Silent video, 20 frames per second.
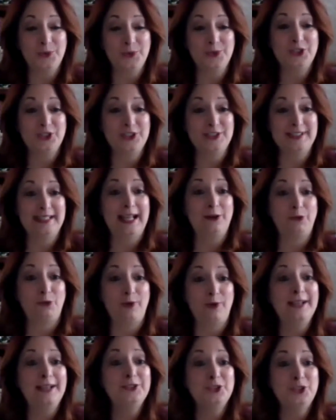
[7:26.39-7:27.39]
which is that
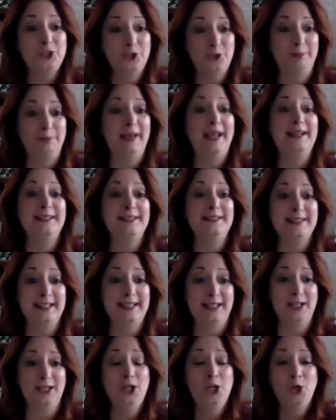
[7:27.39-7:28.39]
rescue
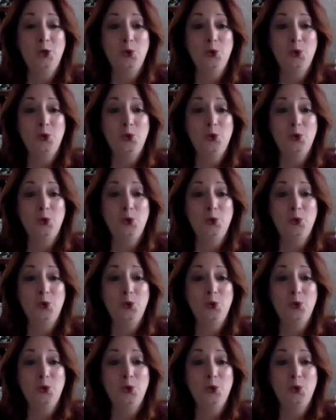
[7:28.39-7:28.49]
medicine,